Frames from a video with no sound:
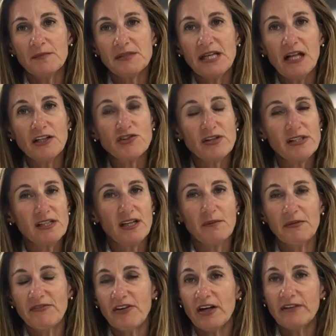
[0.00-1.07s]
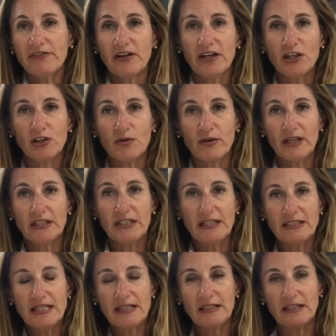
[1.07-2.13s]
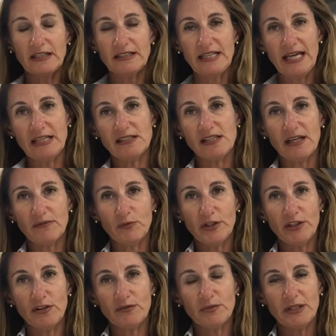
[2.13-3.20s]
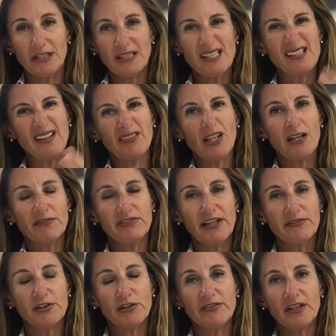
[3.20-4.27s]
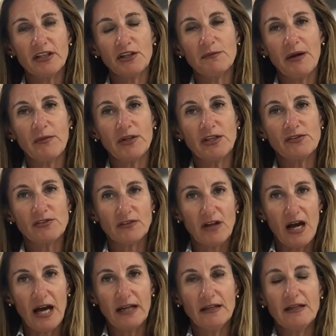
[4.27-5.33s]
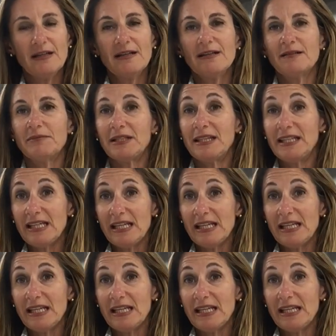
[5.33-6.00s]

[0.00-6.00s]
salad dressing can be very calorically dense, and when it doesn't have a lot of flavor, you feel like you might want to use a lot. But